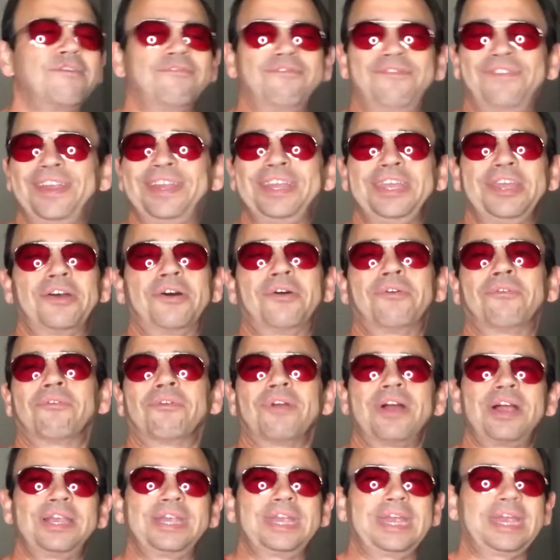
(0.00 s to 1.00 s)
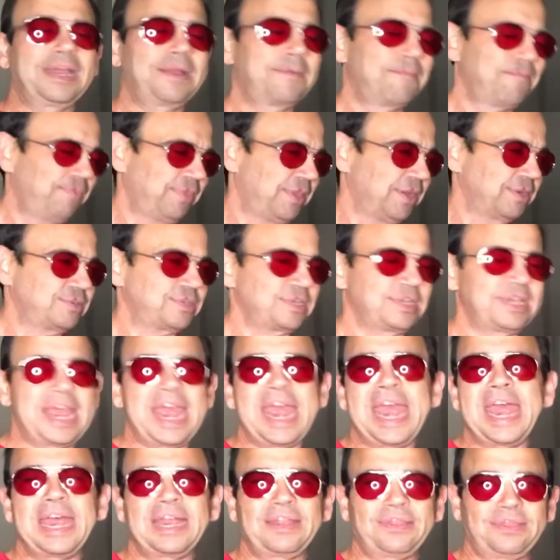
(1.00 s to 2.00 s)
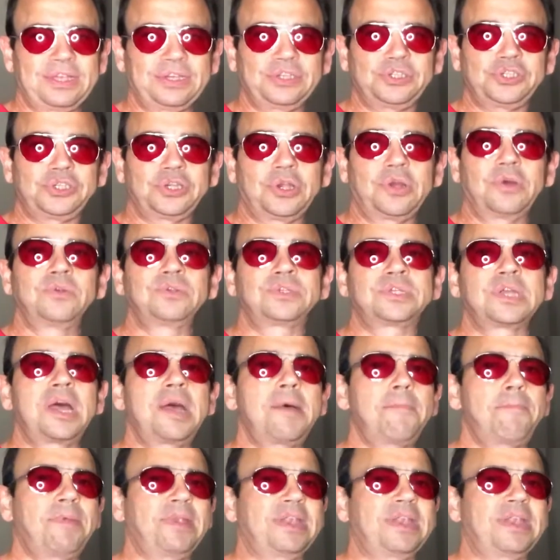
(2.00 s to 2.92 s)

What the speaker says: video running, there's an ad that shows up,